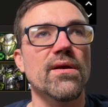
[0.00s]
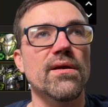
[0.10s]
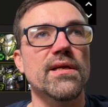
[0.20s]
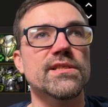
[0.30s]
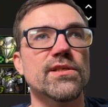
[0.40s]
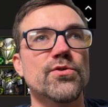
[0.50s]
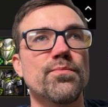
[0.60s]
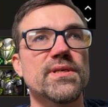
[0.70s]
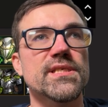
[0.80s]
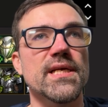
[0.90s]
It's a
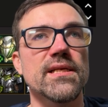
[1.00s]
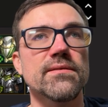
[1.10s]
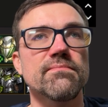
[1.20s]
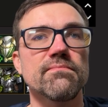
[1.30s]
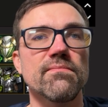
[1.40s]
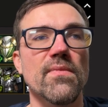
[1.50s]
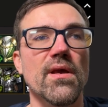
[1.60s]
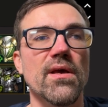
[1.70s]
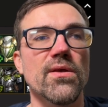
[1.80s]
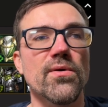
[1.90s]
2-piece set.
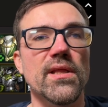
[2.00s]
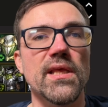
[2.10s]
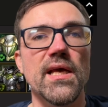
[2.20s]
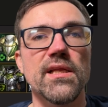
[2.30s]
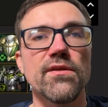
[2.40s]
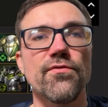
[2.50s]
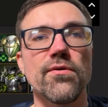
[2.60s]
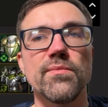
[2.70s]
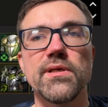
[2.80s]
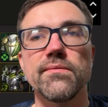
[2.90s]
You can get it
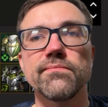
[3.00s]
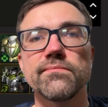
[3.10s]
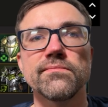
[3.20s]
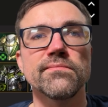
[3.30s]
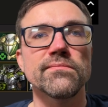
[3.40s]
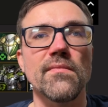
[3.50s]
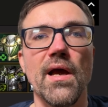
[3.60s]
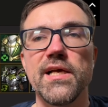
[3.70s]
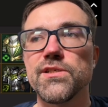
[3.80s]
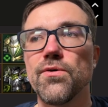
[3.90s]
from the
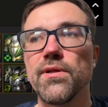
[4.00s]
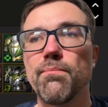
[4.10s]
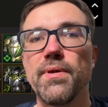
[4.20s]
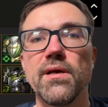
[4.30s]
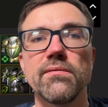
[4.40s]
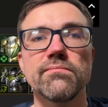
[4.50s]
Ice Golem pick,